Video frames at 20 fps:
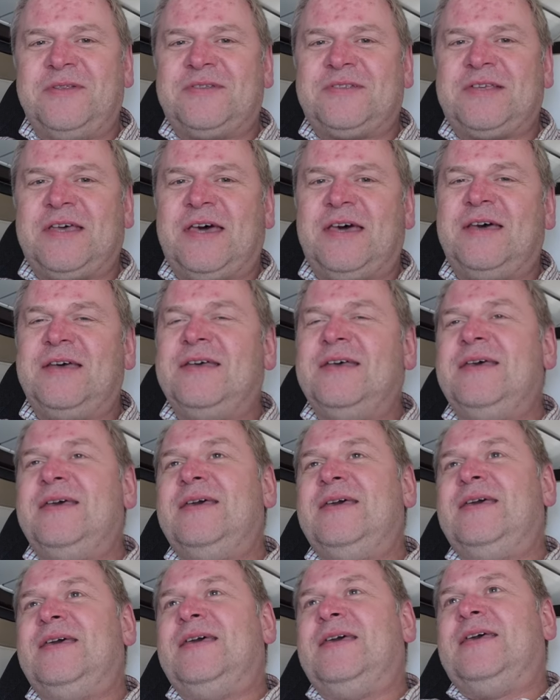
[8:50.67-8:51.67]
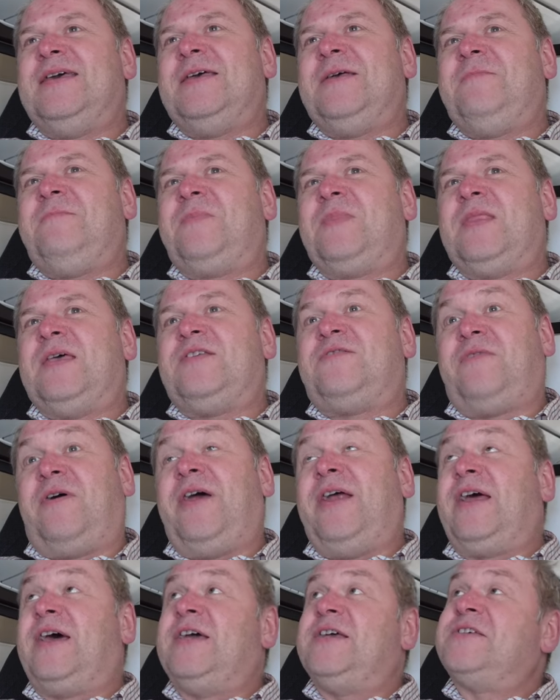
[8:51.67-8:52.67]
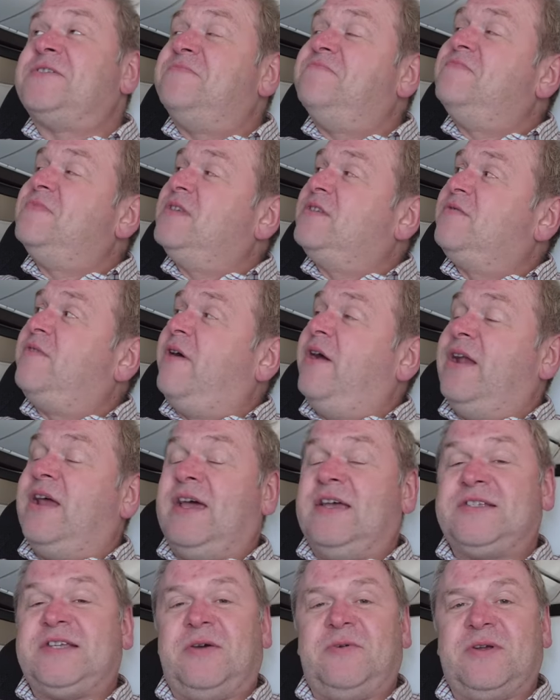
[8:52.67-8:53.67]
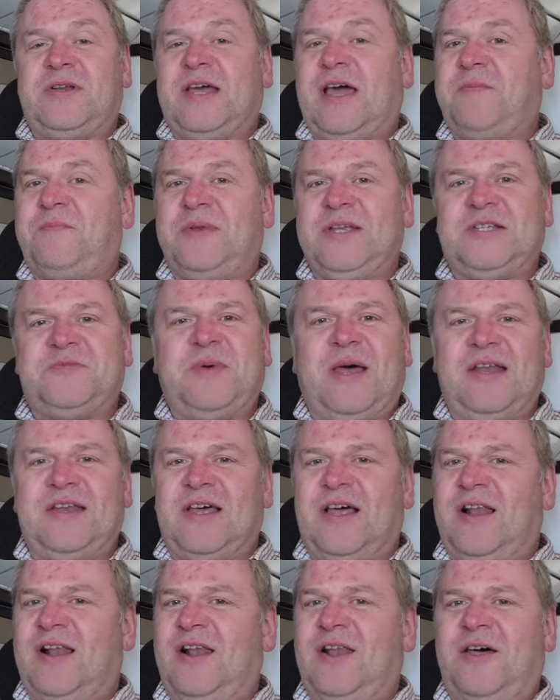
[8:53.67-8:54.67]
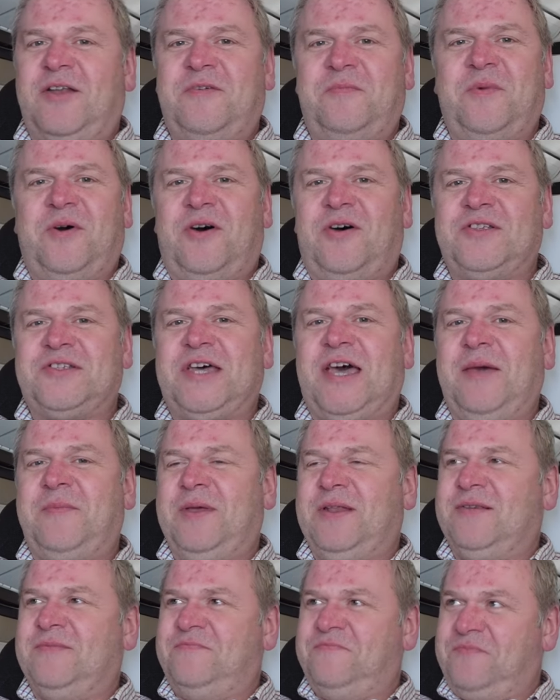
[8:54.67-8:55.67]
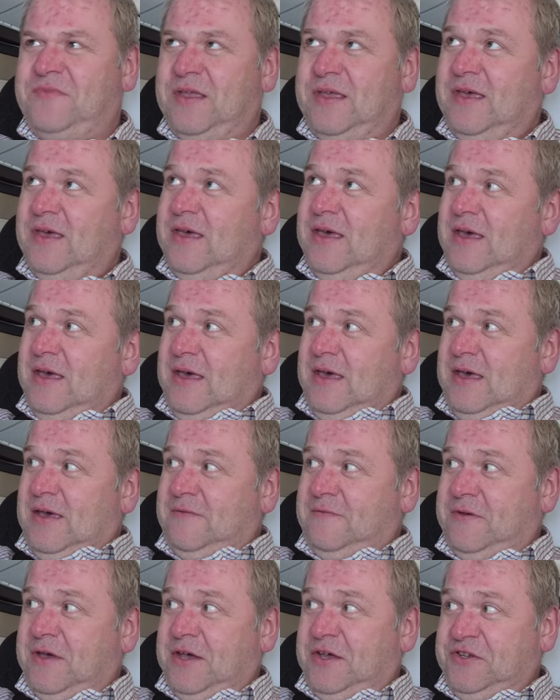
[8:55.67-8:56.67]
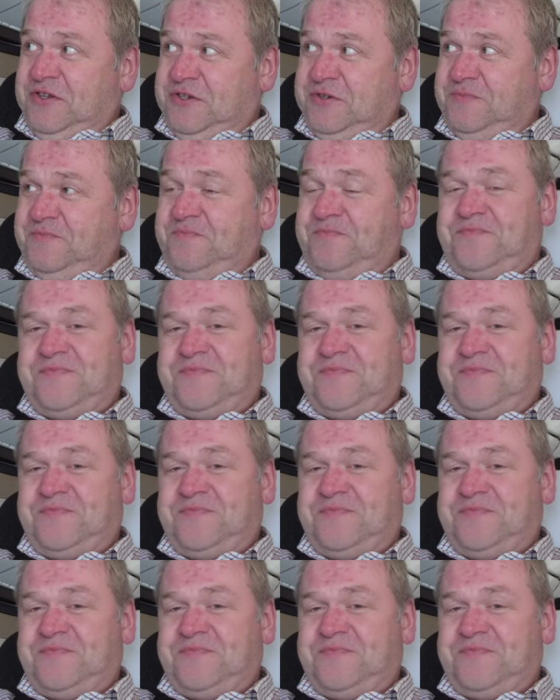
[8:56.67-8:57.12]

So uh, it's very nice. It's very nice. I would happily spend a lot of more time in first.